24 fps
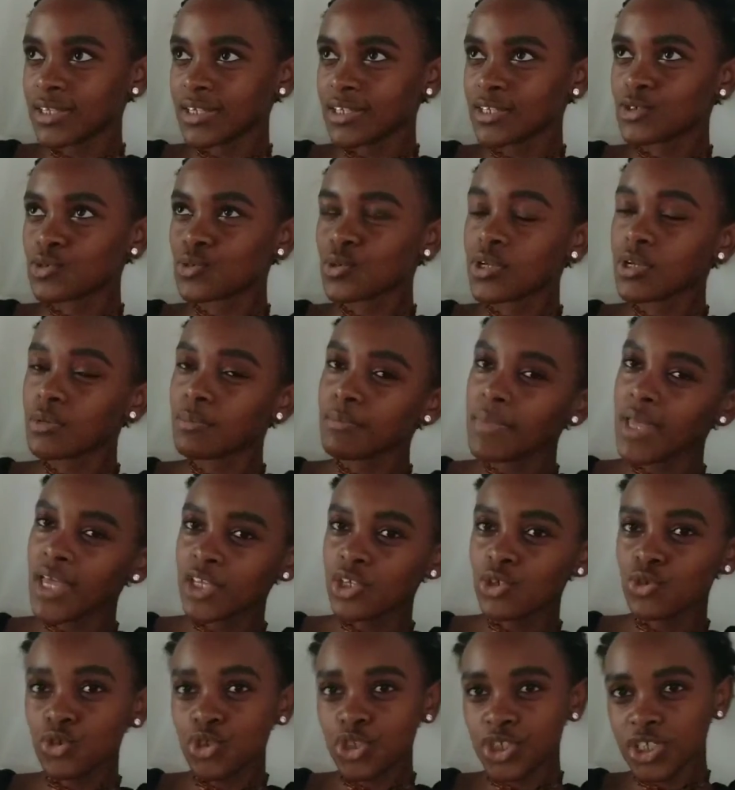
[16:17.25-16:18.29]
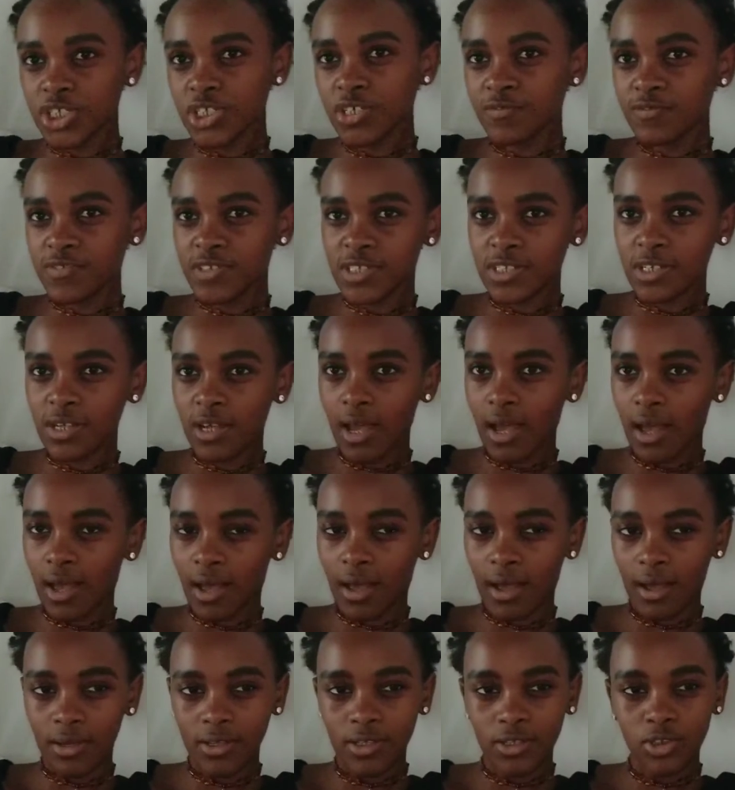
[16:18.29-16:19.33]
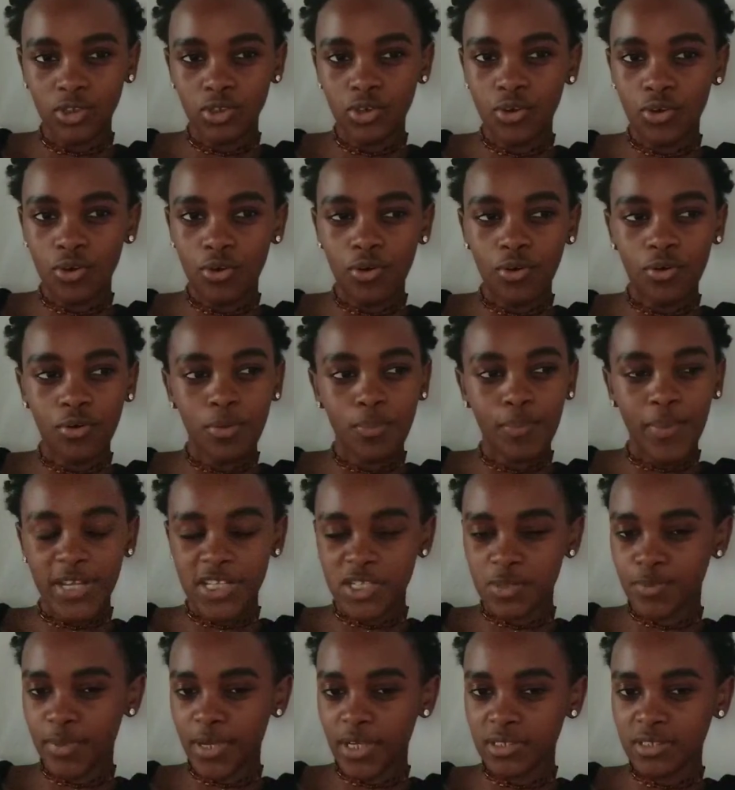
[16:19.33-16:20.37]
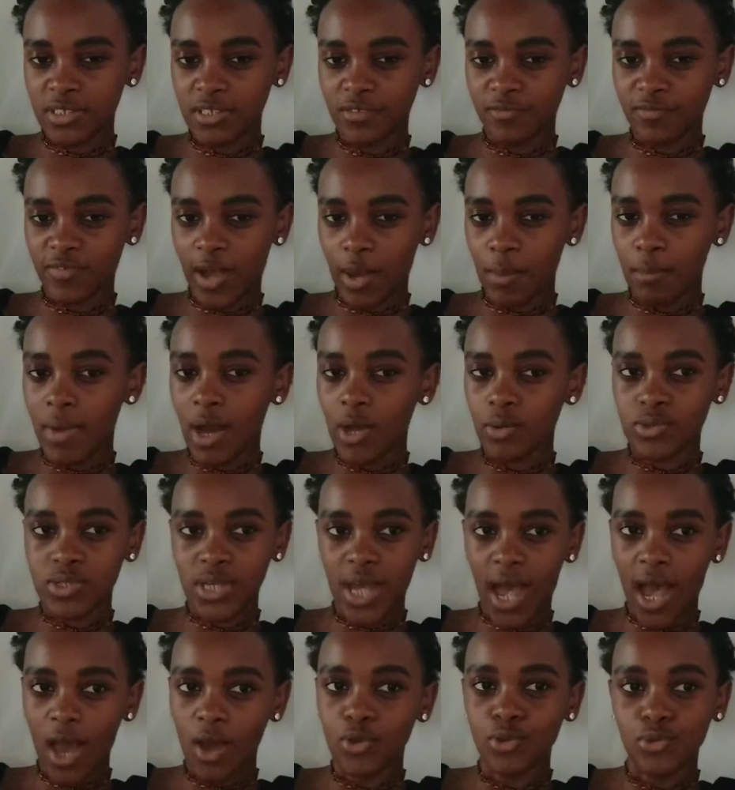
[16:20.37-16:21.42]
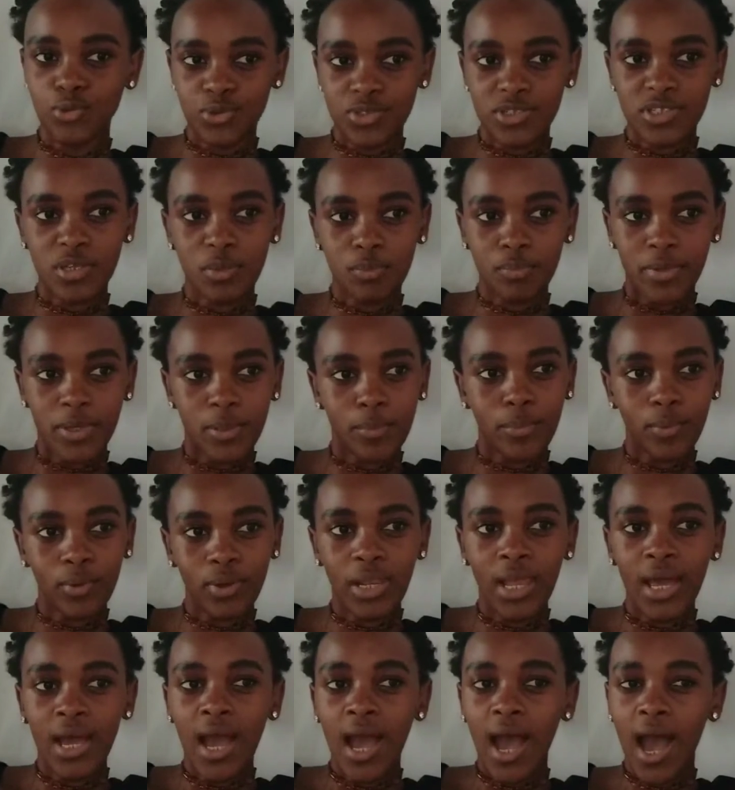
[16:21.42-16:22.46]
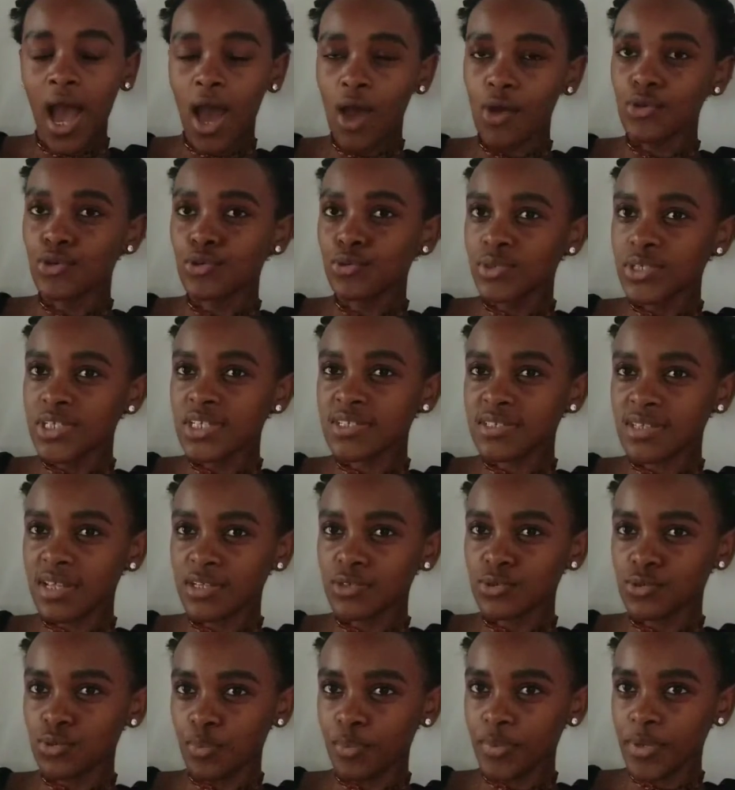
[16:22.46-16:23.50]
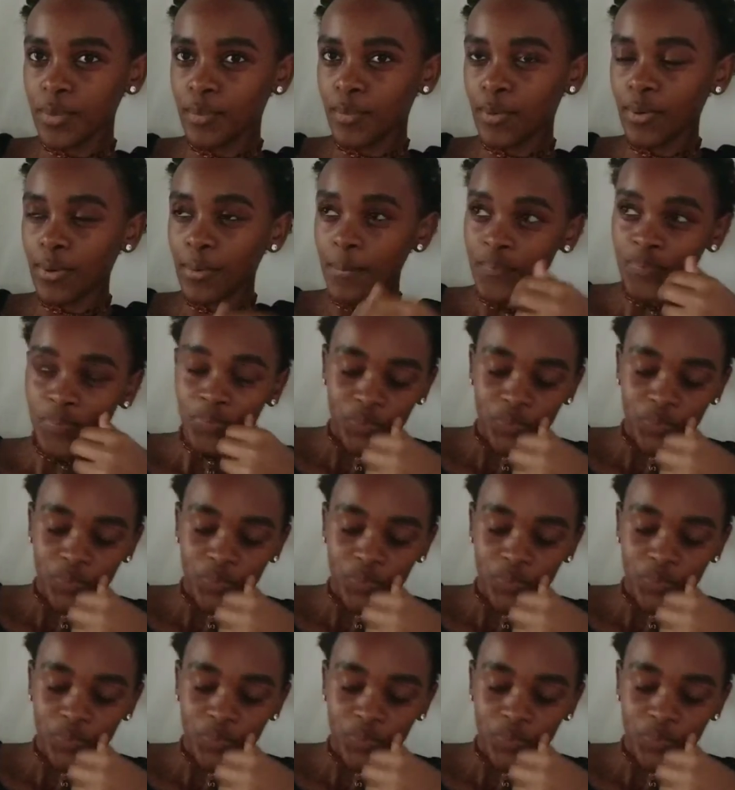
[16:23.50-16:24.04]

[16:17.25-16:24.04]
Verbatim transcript: it will make you shift uh, your perspective about how you see people, how you listen to people.